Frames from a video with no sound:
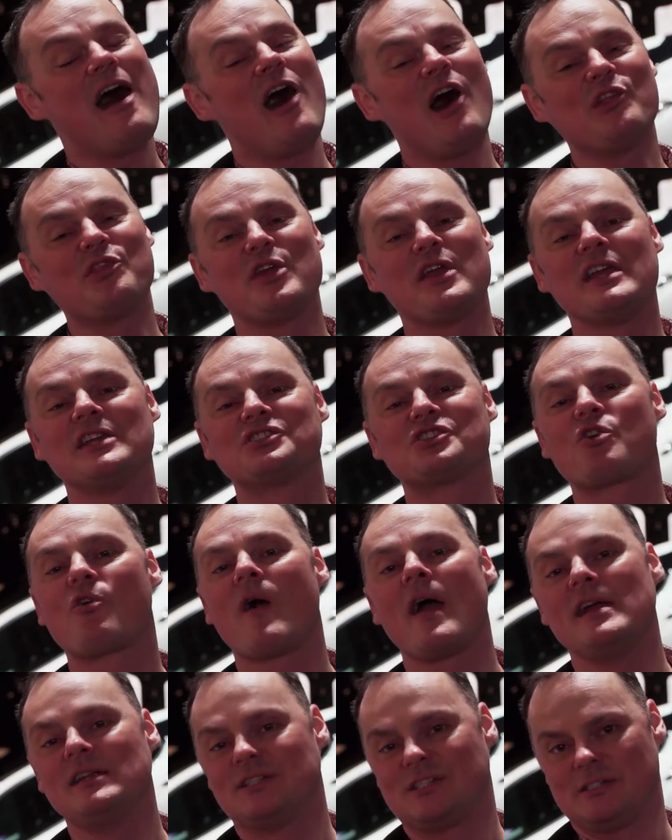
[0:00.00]
I think it's
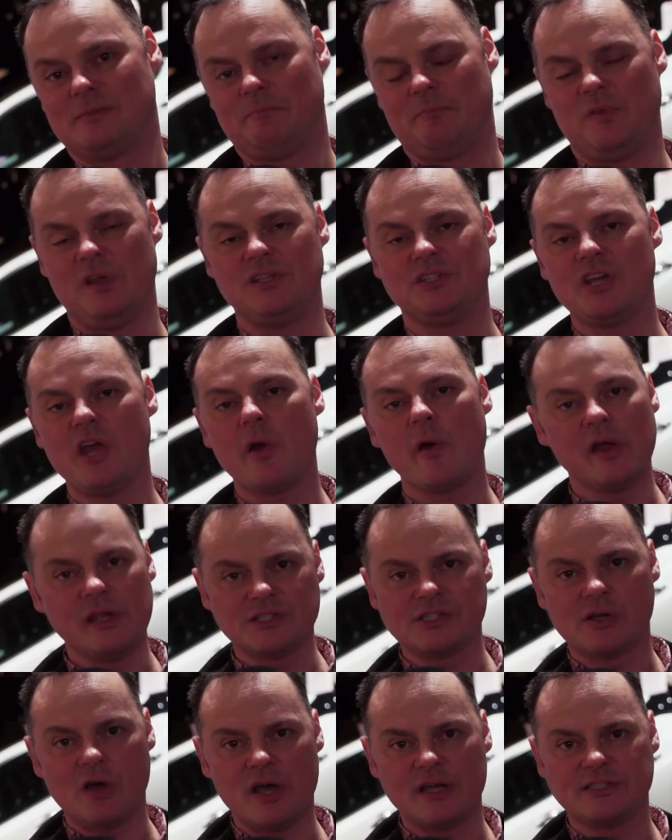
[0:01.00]
great. The interior
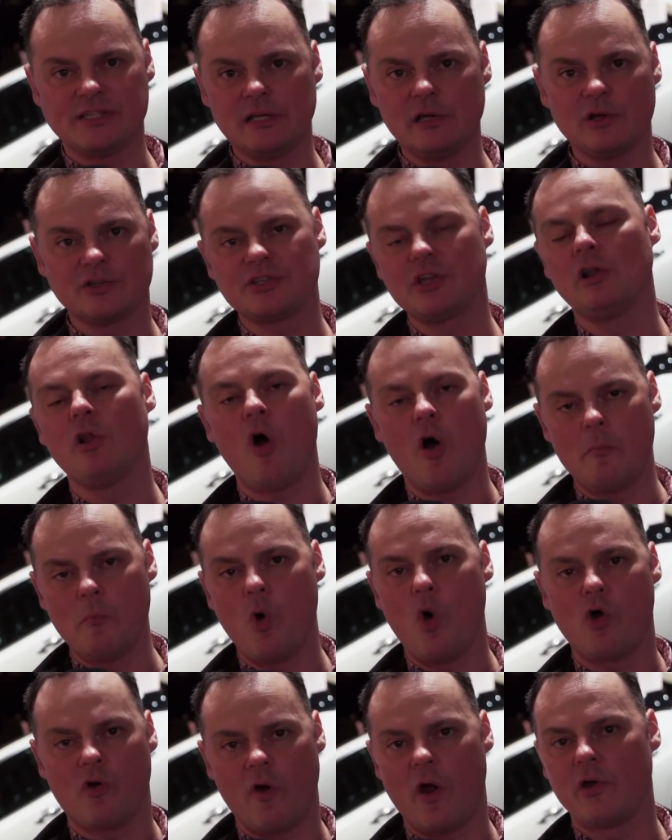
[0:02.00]
is nice, it looks a lot
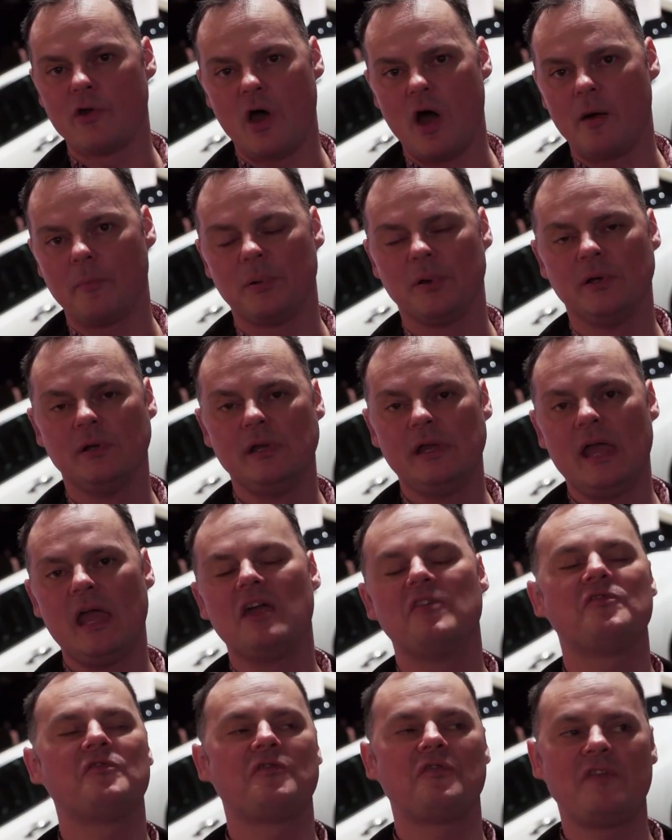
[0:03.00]
more grown up,
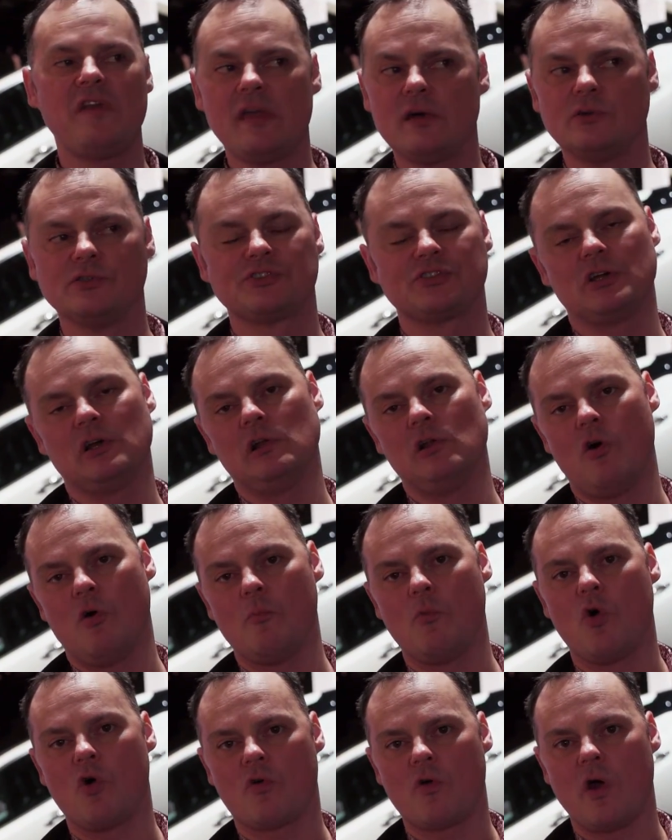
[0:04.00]
it feels a lot
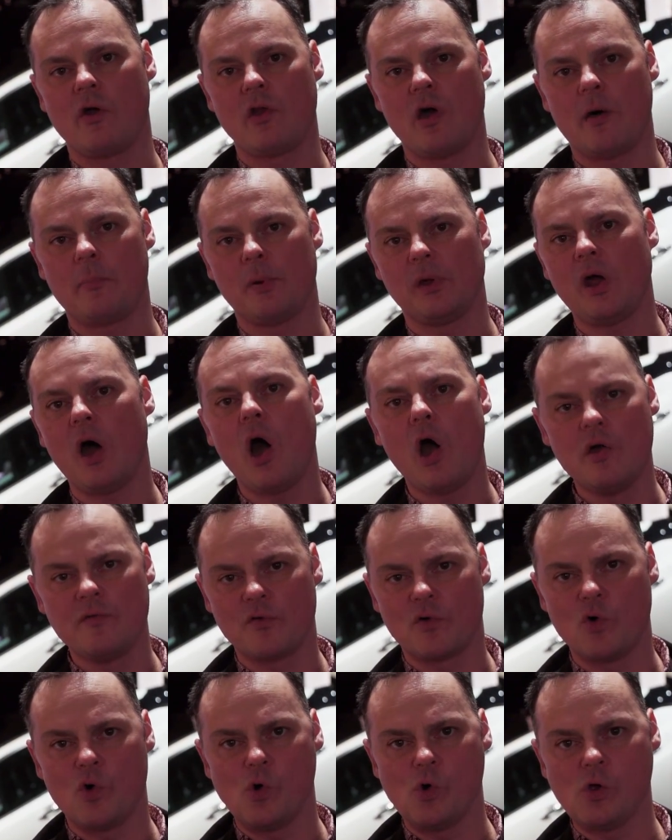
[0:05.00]
more grown up, and
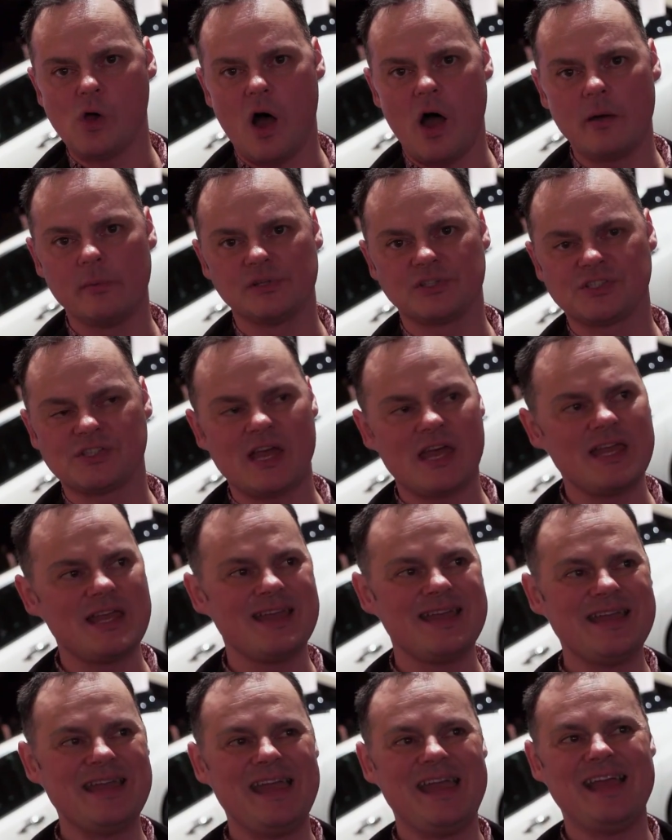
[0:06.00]
overall, I would say
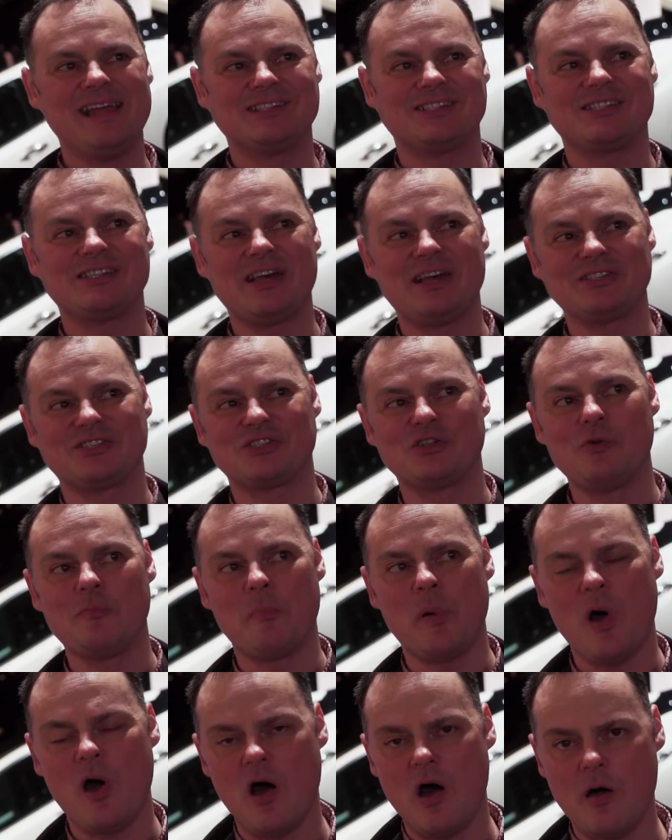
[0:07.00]
it's a
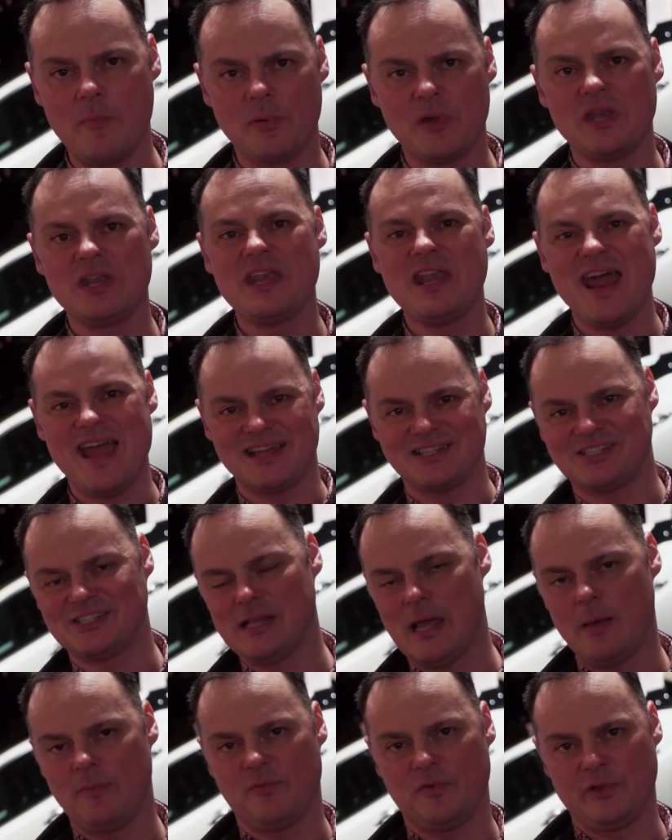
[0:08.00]
superb next
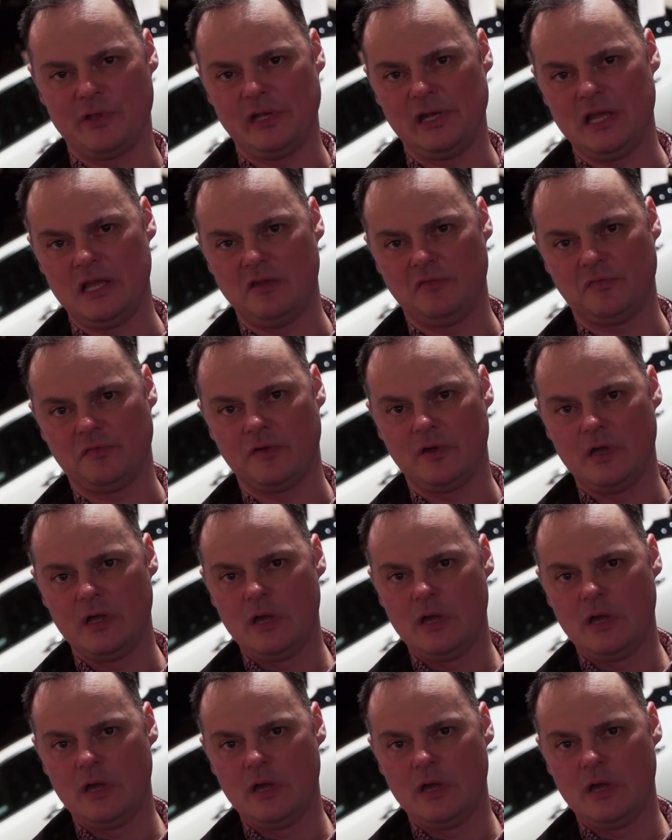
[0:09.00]
step for the Leaf.